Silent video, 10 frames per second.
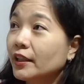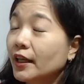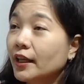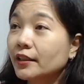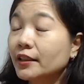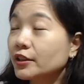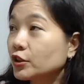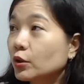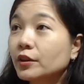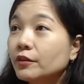and they
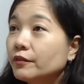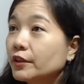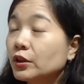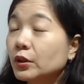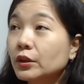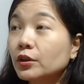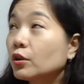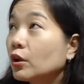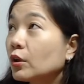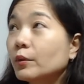showed the video, the
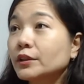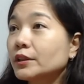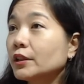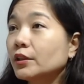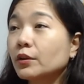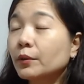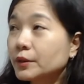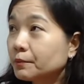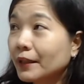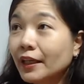dog was still, you know, he
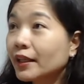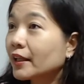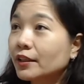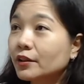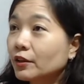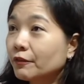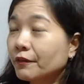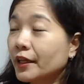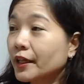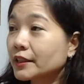was being hit in the
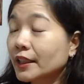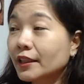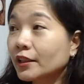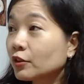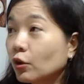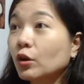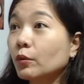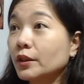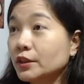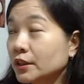face, and the dog
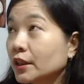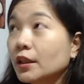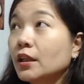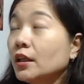was still,